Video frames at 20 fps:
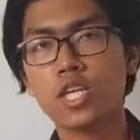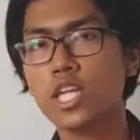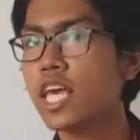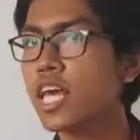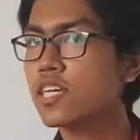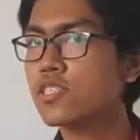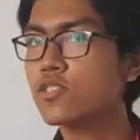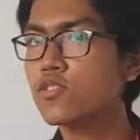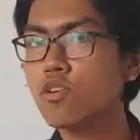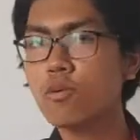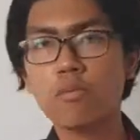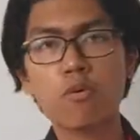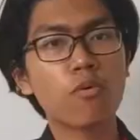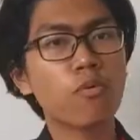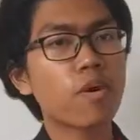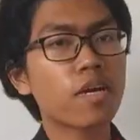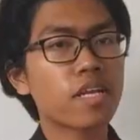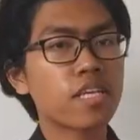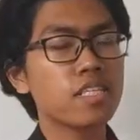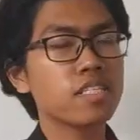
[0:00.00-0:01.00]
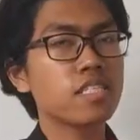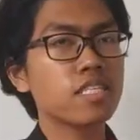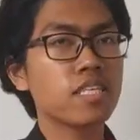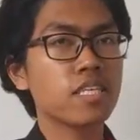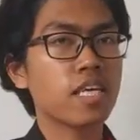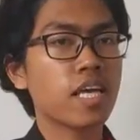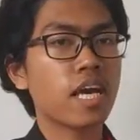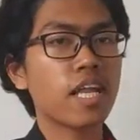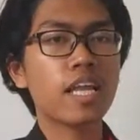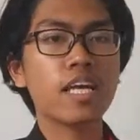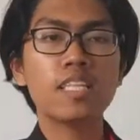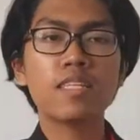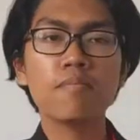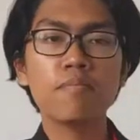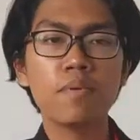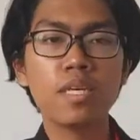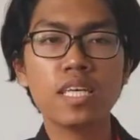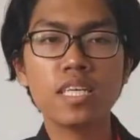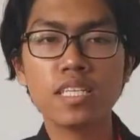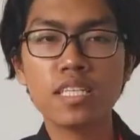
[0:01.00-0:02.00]
Yes, no more warranty. Another
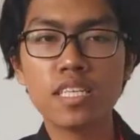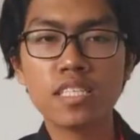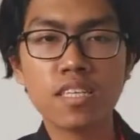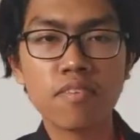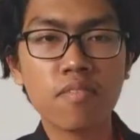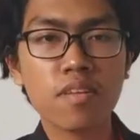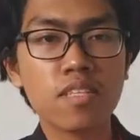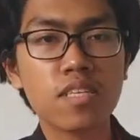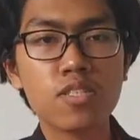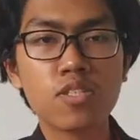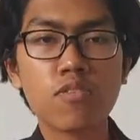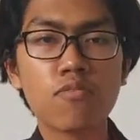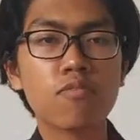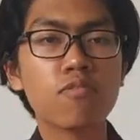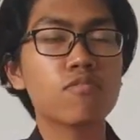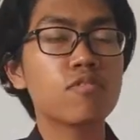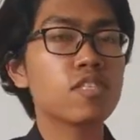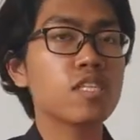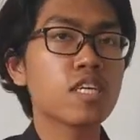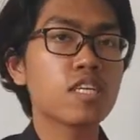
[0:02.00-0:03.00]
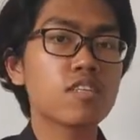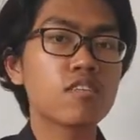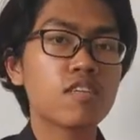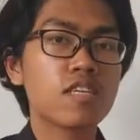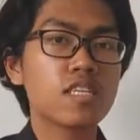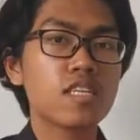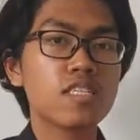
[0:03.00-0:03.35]
big disadvantage of rooting Android